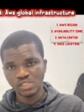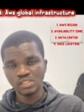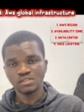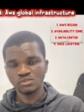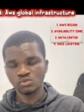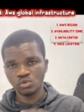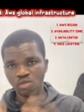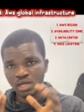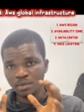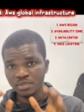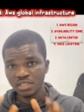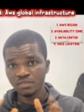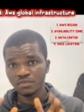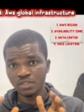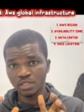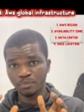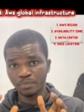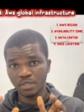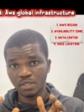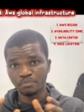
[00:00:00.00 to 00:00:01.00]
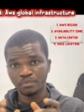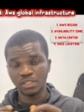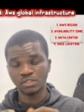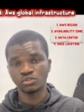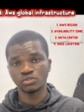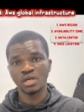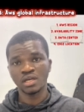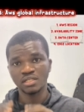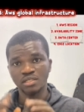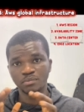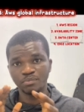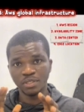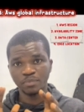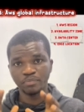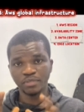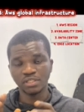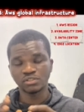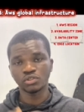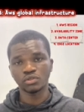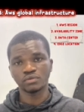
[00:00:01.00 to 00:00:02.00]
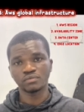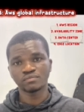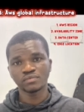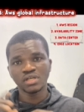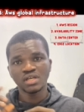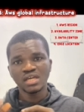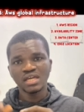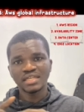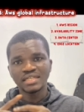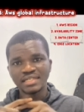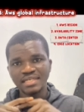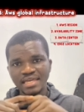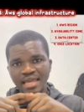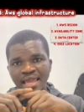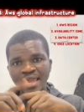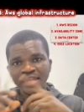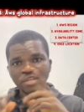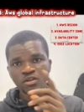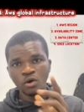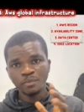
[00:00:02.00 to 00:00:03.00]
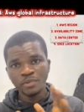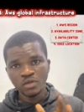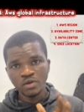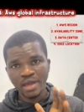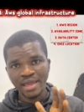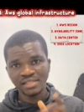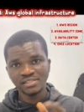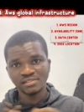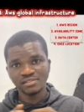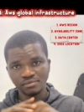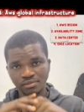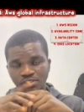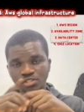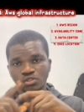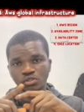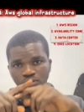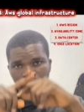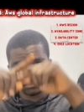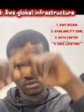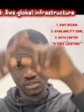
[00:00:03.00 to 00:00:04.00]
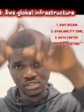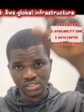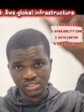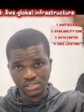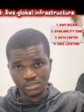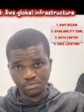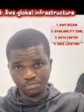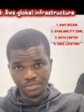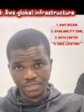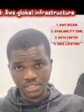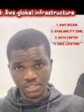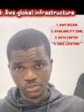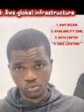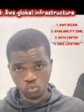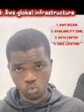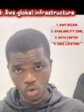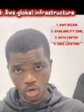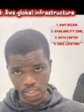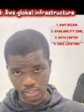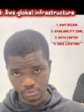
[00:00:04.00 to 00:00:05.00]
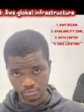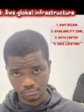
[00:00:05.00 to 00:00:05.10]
So let me give you the big picture. The AWS region is the big one.